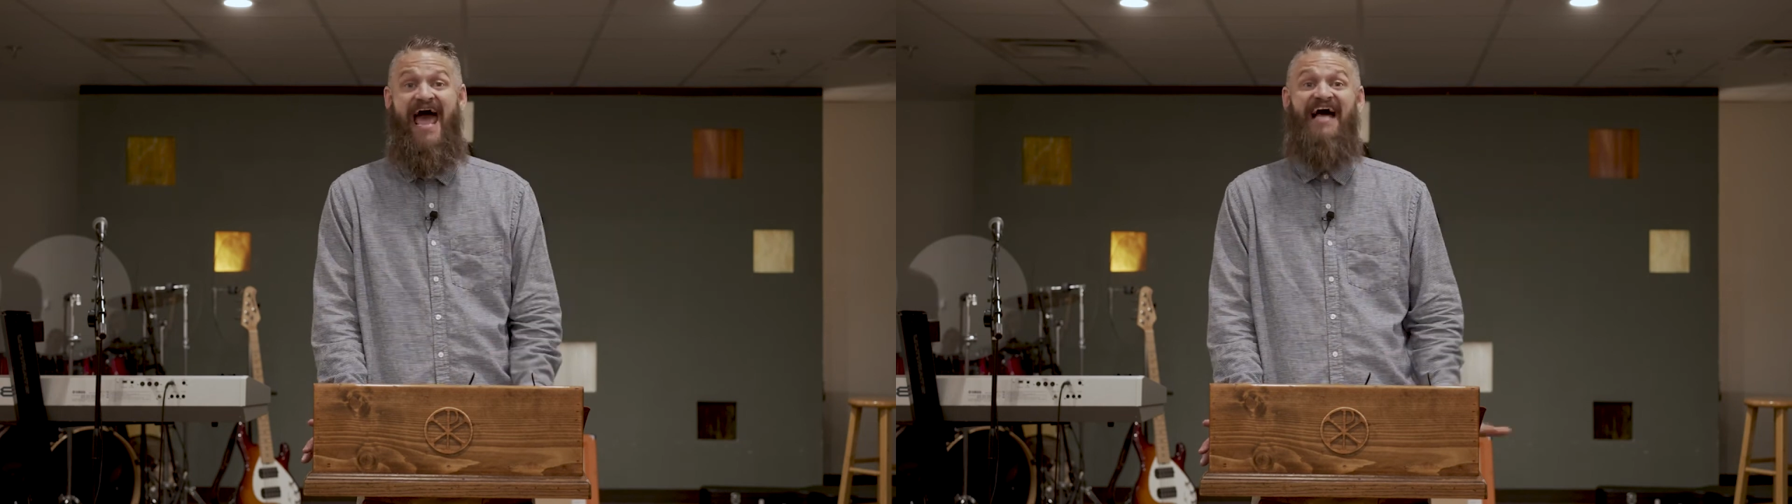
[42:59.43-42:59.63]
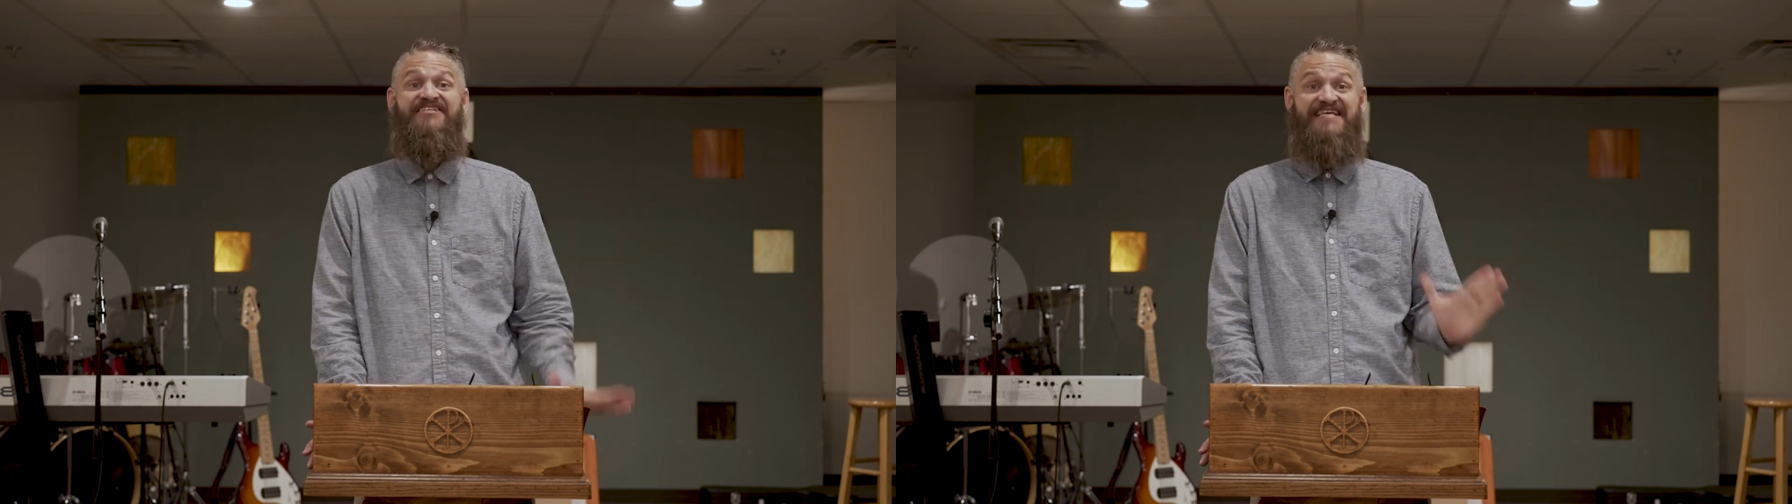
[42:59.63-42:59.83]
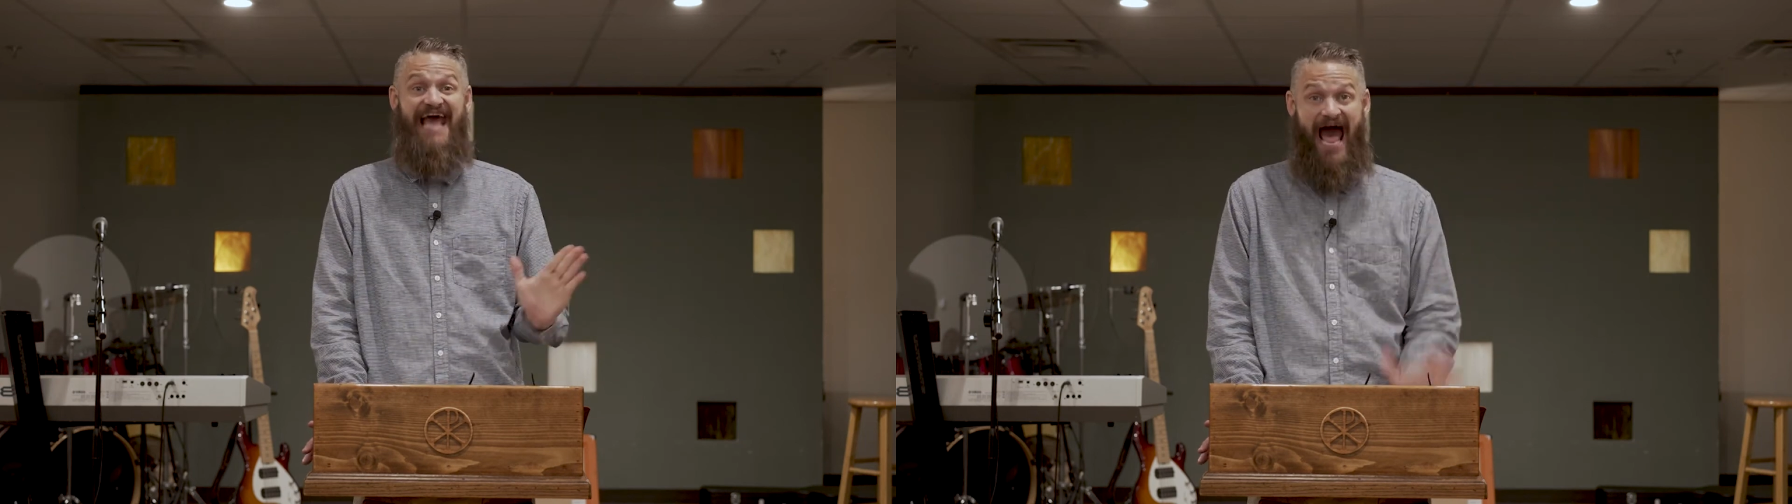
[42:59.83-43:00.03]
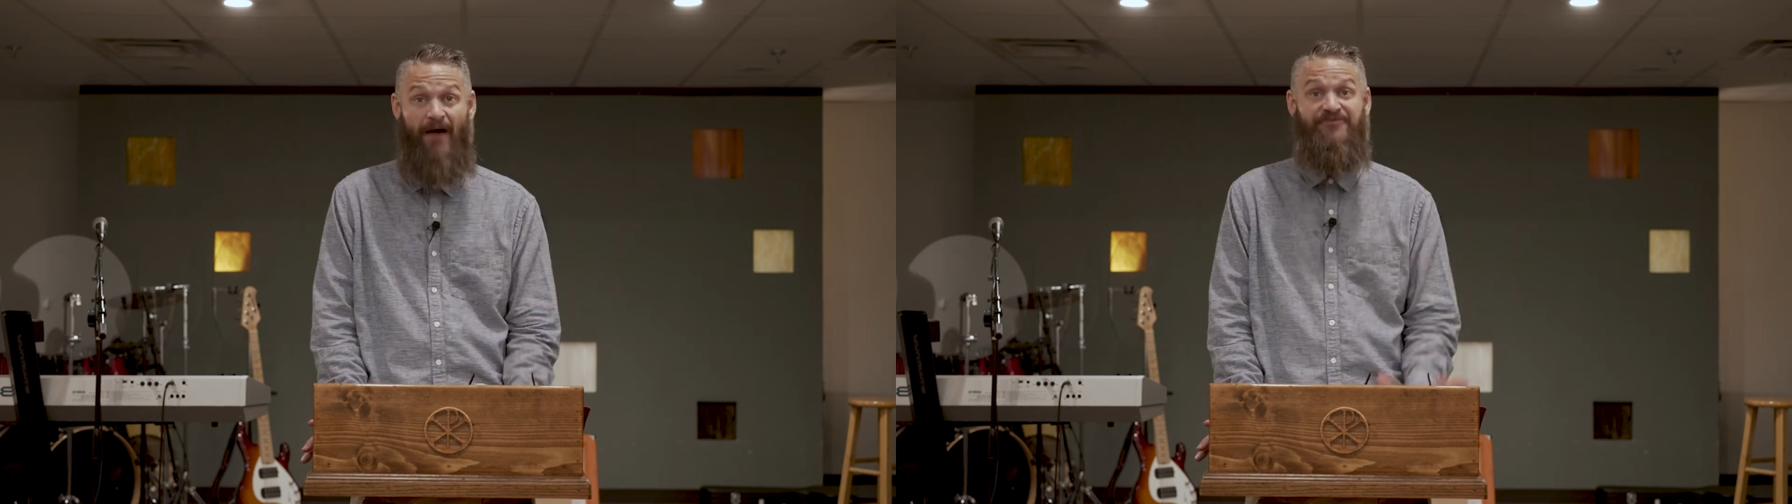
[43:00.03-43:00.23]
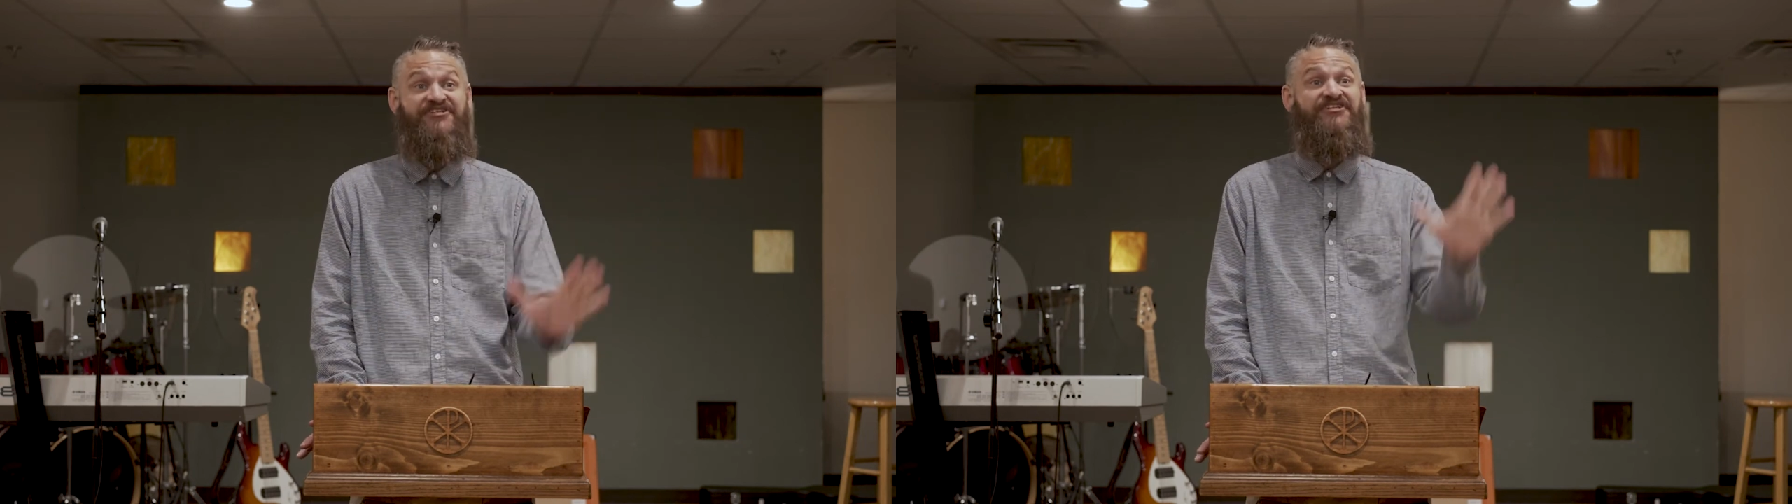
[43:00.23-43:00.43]
as the
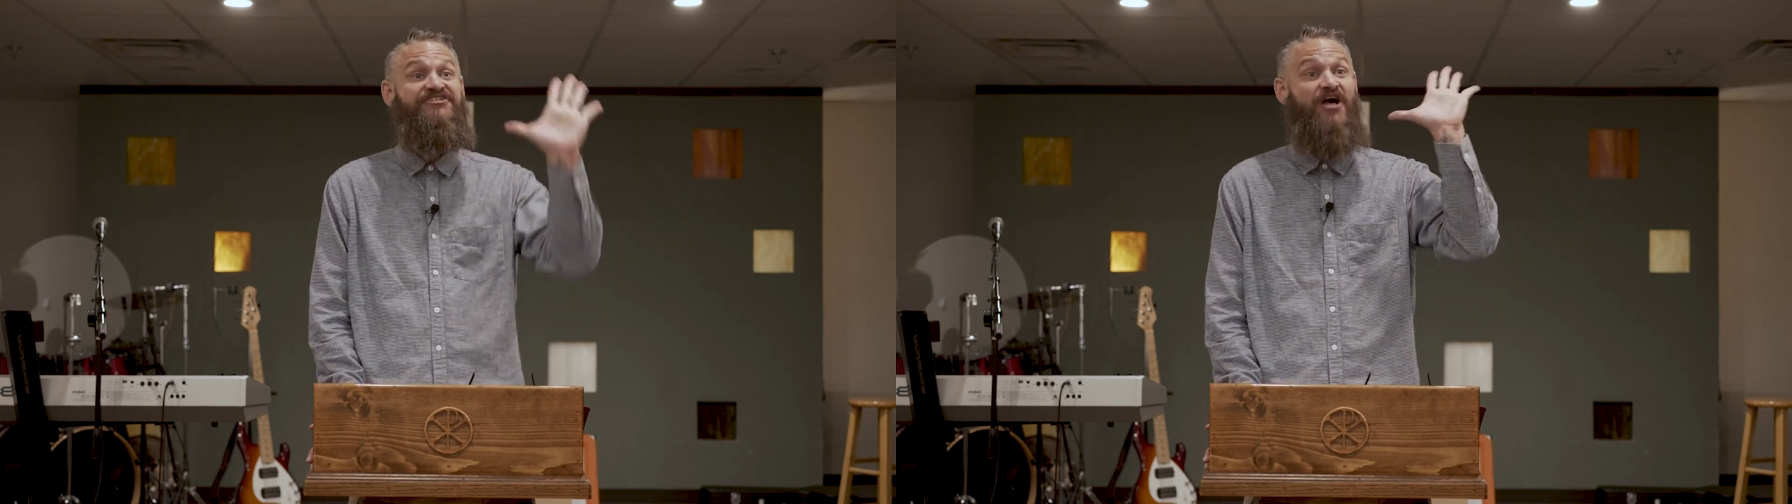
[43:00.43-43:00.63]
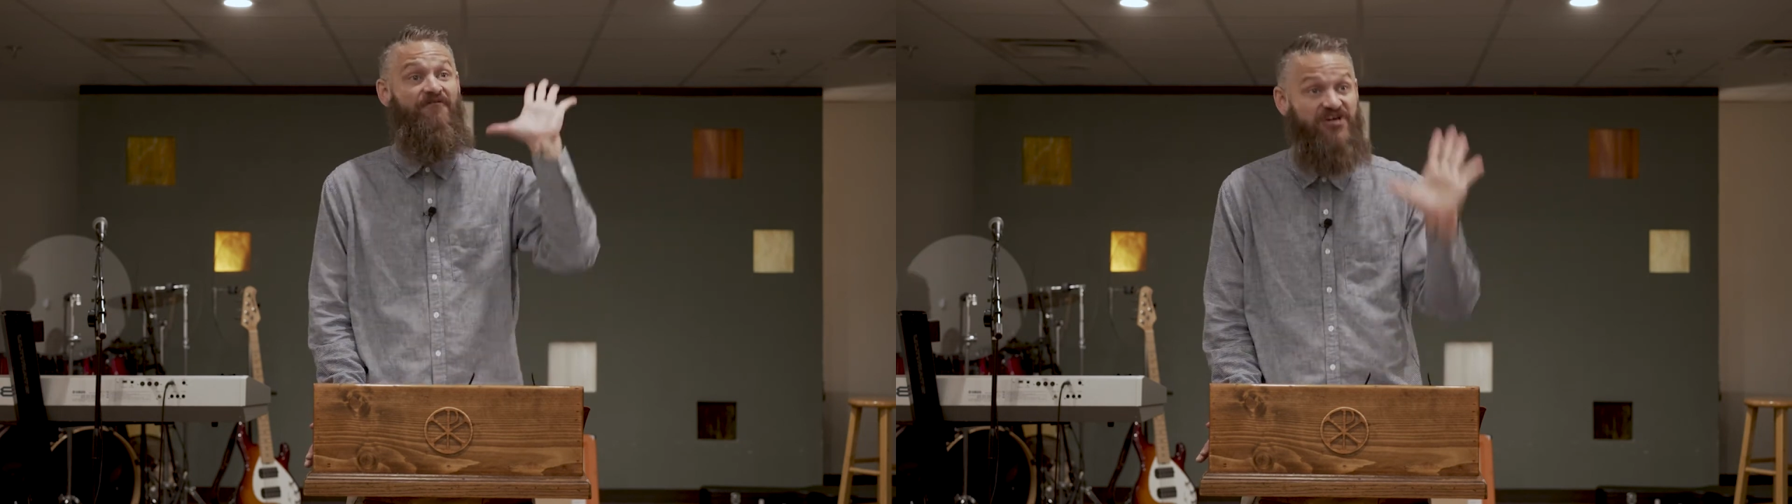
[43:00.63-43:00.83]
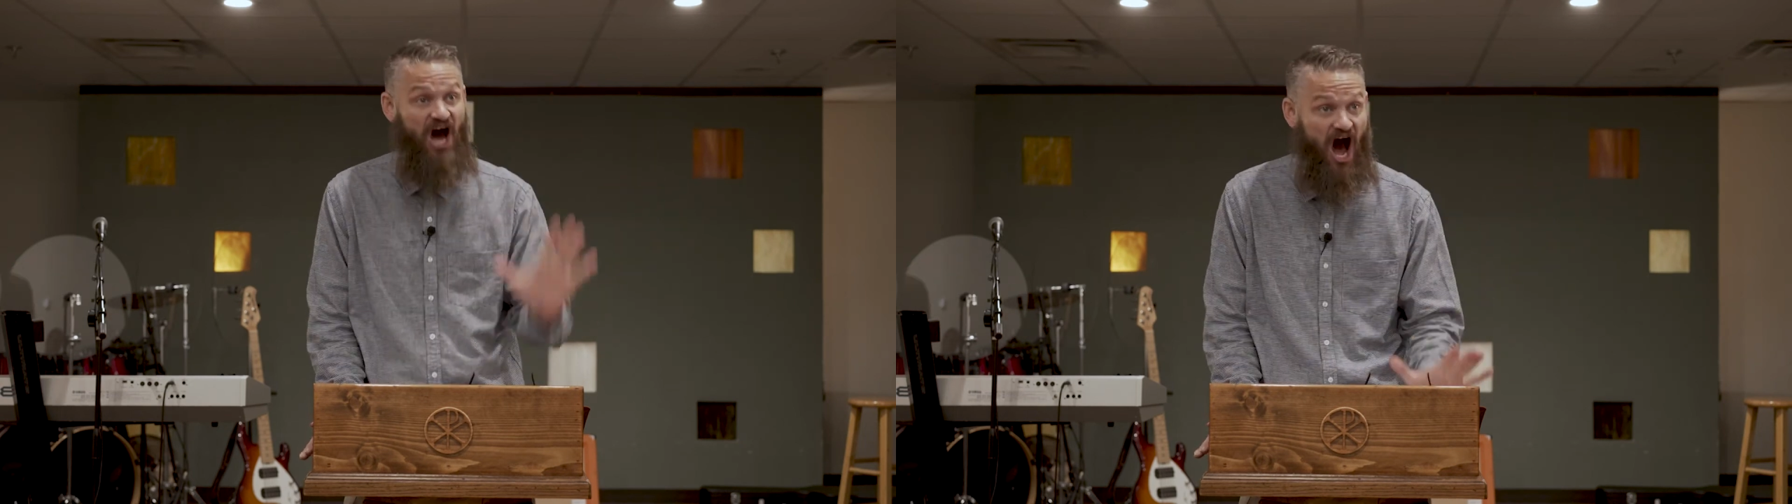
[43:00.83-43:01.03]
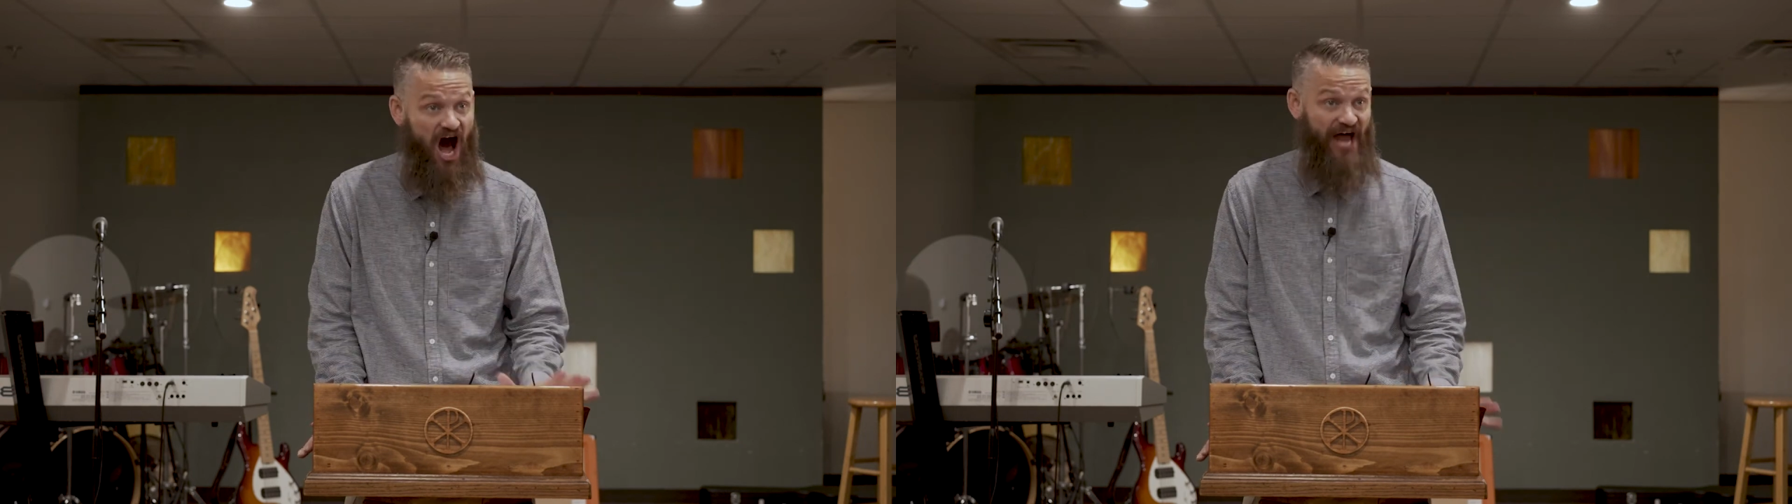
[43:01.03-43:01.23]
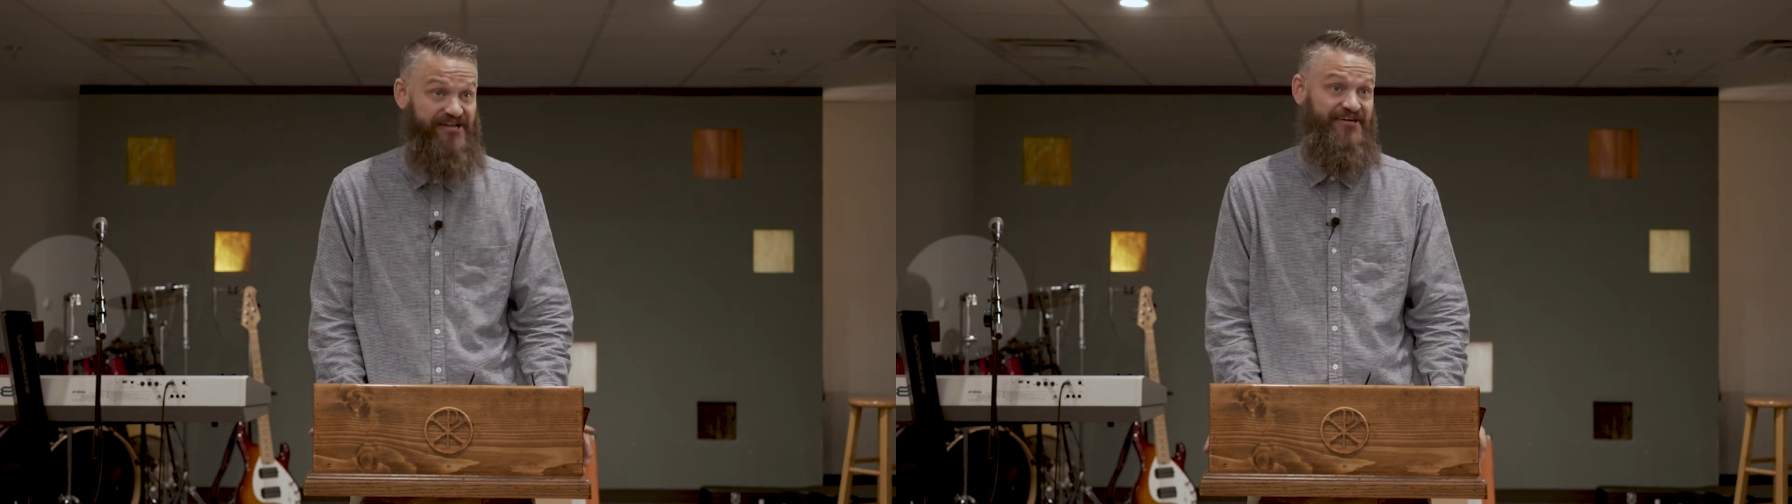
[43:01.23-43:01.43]
absence of
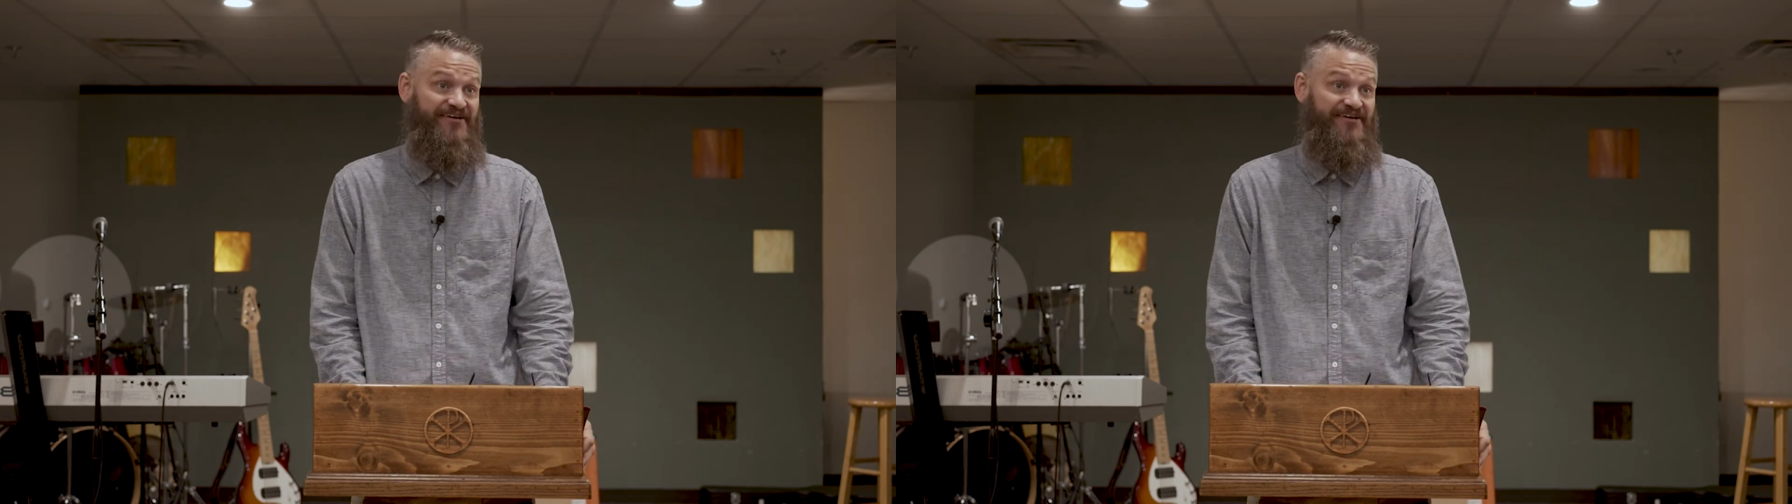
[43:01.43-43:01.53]
God.